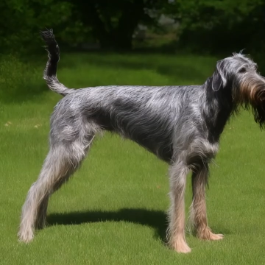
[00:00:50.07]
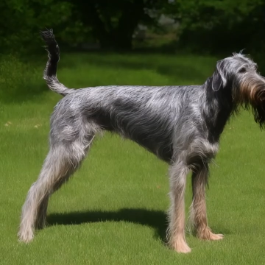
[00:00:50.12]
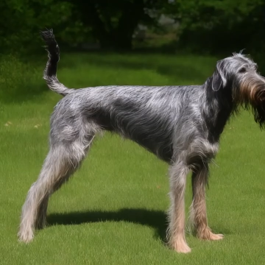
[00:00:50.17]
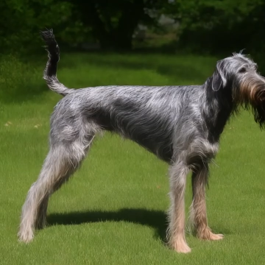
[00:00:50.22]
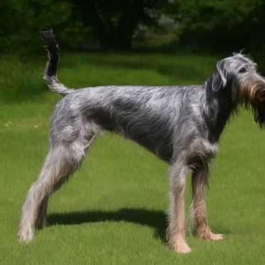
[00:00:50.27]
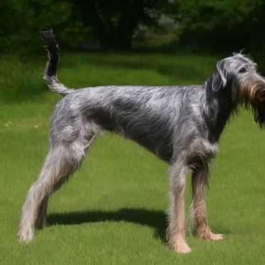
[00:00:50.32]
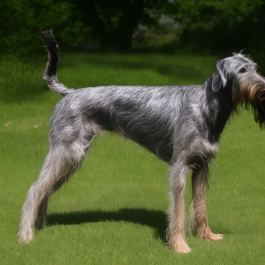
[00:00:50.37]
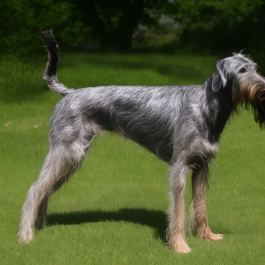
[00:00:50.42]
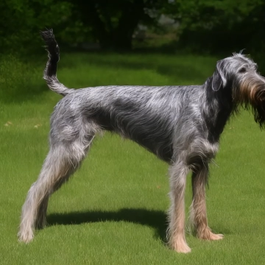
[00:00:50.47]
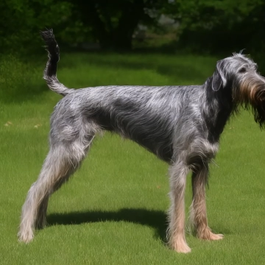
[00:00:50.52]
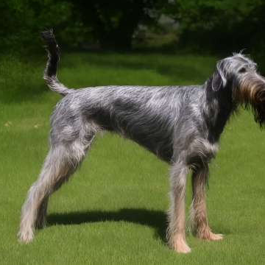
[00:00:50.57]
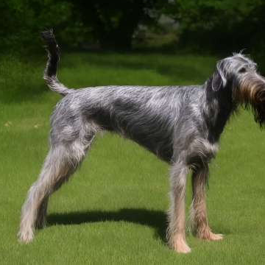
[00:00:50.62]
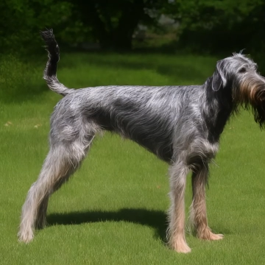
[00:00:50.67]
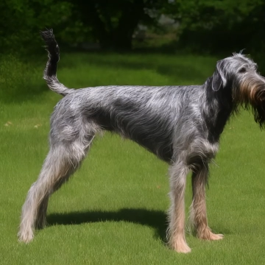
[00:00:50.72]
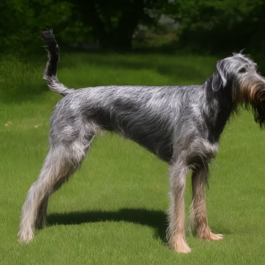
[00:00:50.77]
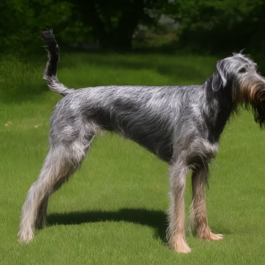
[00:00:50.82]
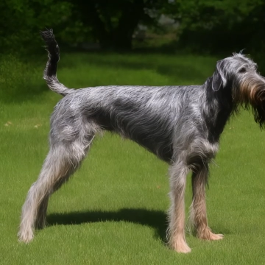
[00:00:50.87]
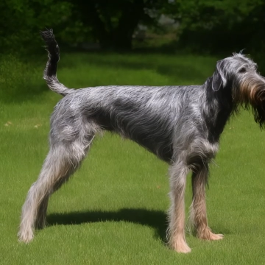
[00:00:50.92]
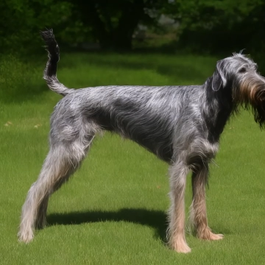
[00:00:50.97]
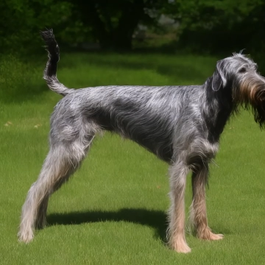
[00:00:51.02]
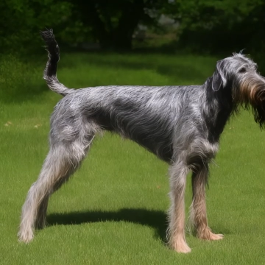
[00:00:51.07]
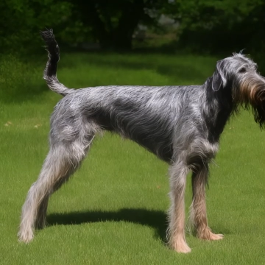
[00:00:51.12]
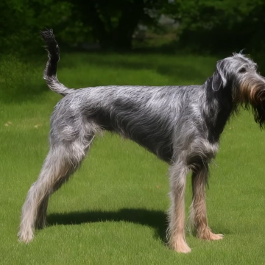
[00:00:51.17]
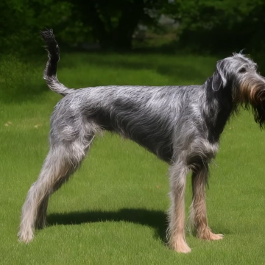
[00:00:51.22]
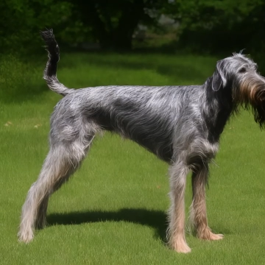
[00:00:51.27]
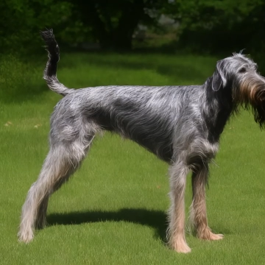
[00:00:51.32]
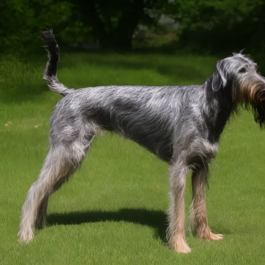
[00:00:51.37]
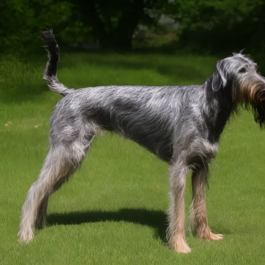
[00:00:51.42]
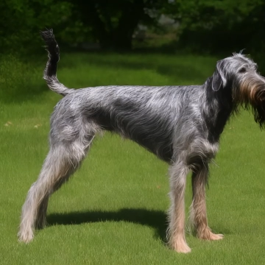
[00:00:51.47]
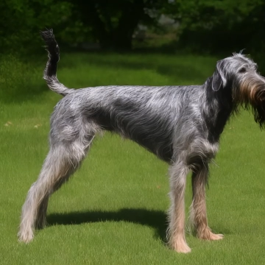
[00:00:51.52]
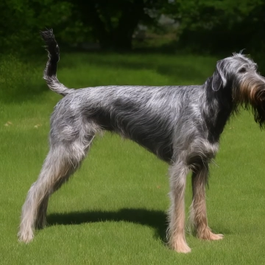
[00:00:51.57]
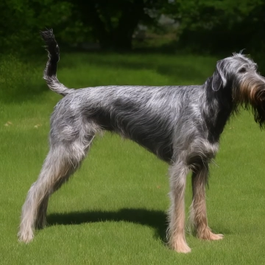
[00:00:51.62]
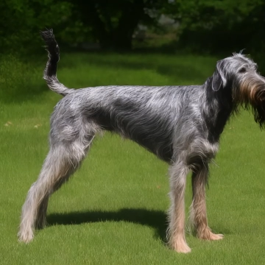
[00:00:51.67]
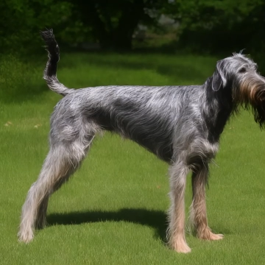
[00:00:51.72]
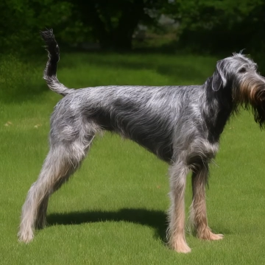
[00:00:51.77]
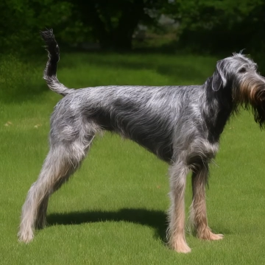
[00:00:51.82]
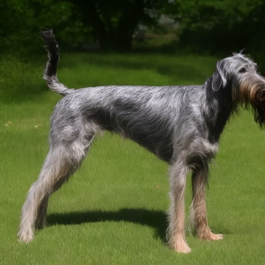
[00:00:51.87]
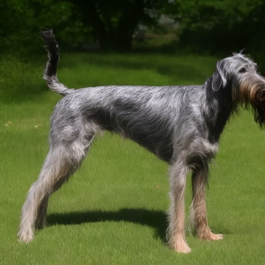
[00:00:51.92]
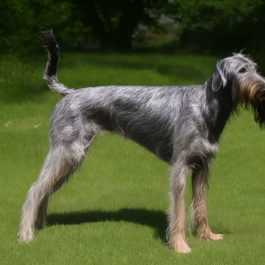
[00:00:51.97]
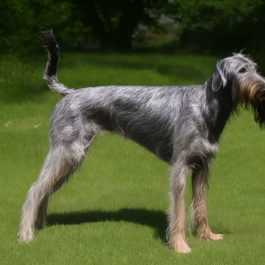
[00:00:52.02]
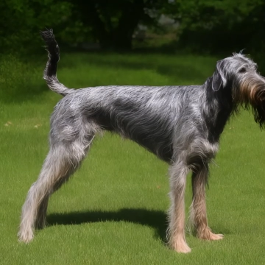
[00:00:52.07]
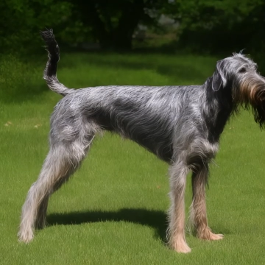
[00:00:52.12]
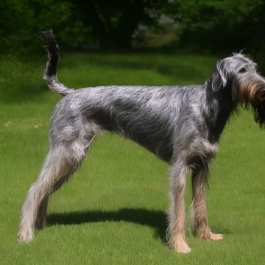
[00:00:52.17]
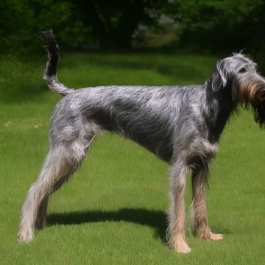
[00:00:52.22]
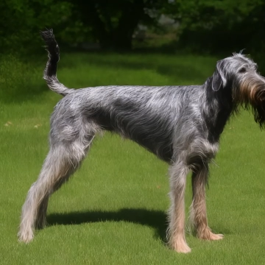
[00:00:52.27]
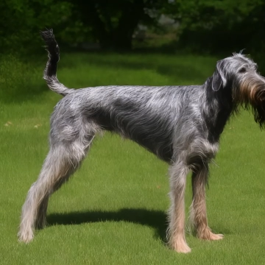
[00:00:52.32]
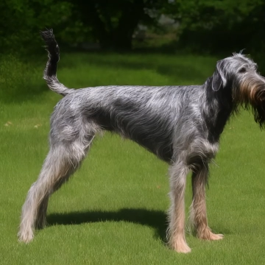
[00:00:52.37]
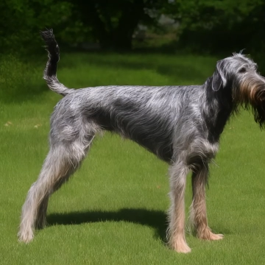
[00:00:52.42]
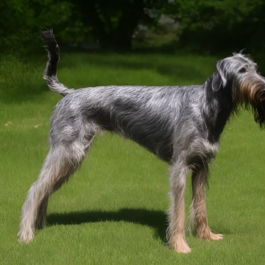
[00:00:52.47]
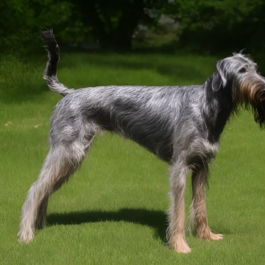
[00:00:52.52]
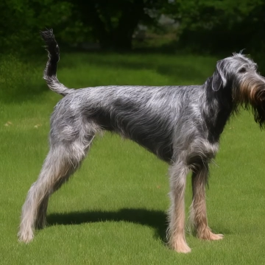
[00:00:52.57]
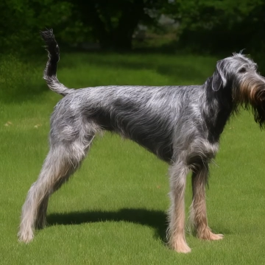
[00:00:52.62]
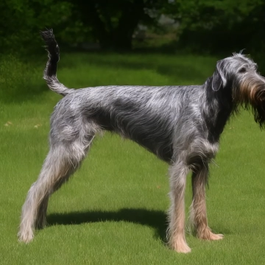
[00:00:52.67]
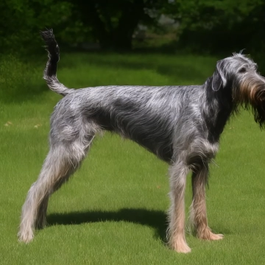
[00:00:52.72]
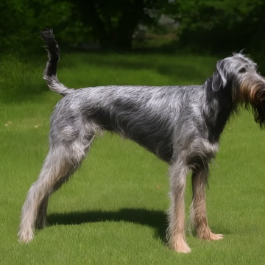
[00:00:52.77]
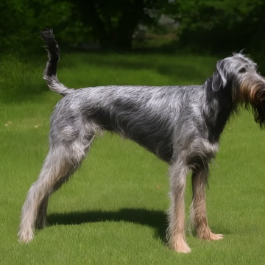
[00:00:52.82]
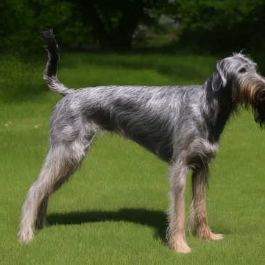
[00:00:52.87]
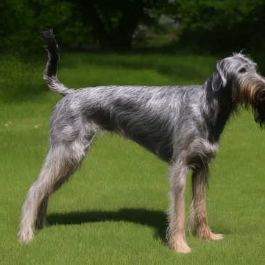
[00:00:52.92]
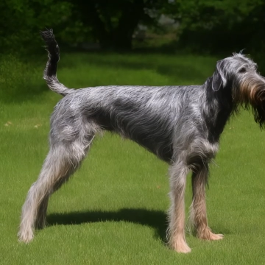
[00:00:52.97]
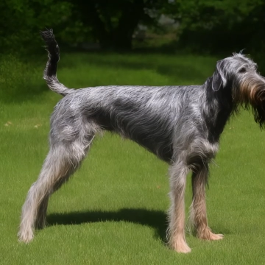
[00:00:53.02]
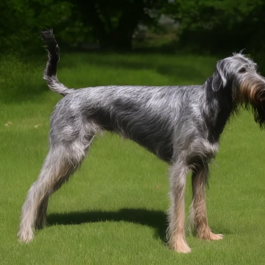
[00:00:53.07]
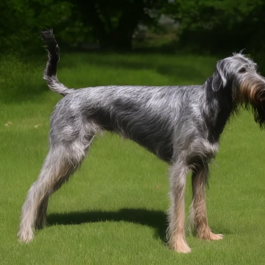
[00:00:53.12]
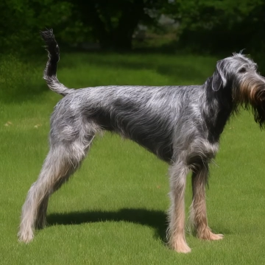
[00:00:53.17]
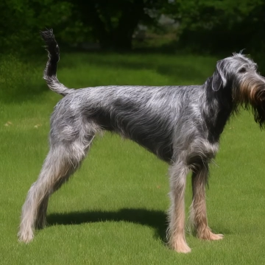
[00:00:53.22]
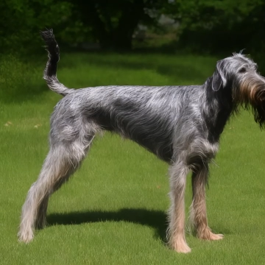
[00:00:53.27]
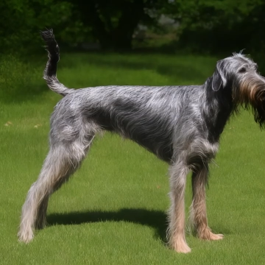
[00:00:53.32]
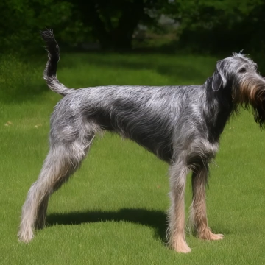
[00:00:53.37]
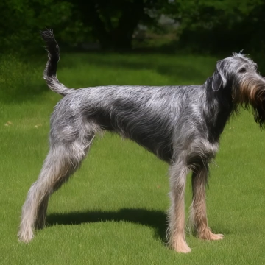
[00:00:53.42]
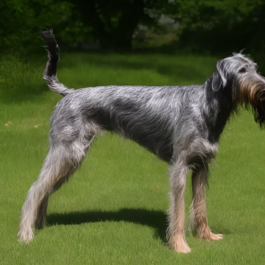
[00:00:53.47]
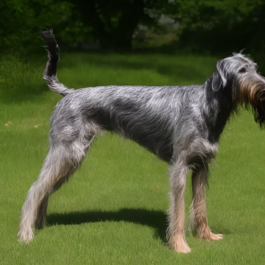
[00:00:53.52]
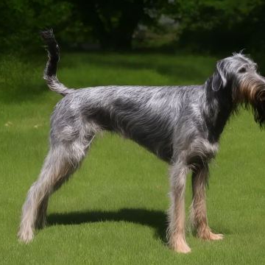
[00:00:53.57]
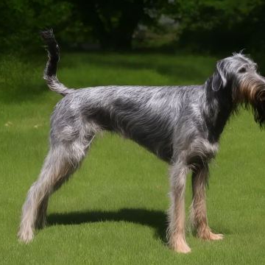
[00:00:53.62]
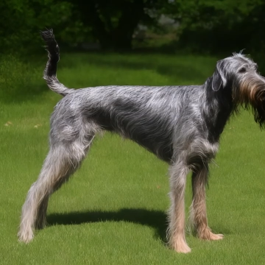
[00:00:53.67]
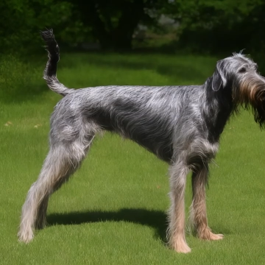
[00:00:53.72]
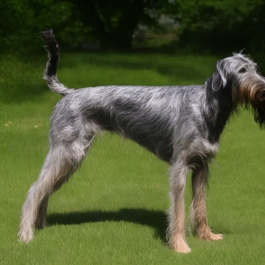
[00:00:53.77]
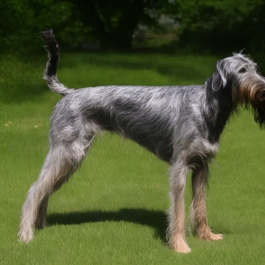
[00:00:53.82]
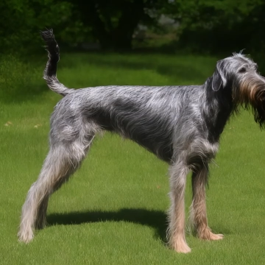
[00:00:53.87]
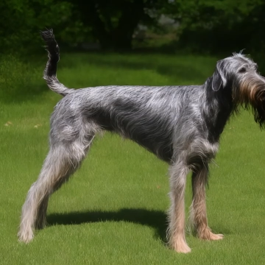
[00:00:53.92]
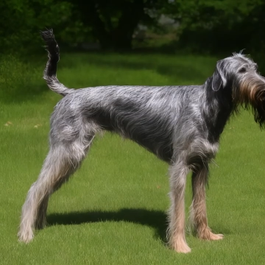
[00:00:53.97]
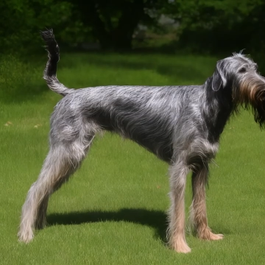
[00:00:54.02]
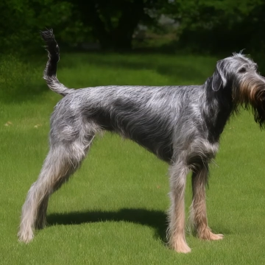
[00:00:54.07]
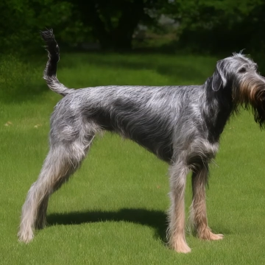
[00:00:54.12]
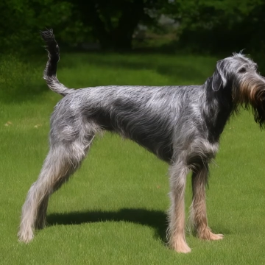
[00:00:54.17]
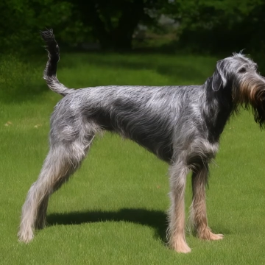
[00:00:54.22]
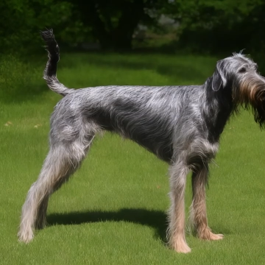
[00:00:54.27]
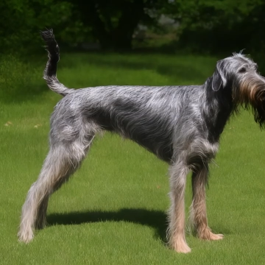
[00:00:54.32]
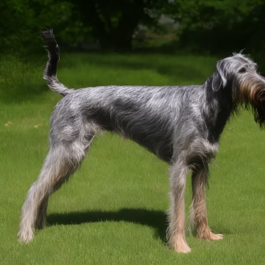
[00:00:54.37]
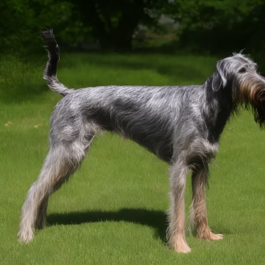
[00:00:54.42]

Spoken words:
Nobody's mouth can be seen.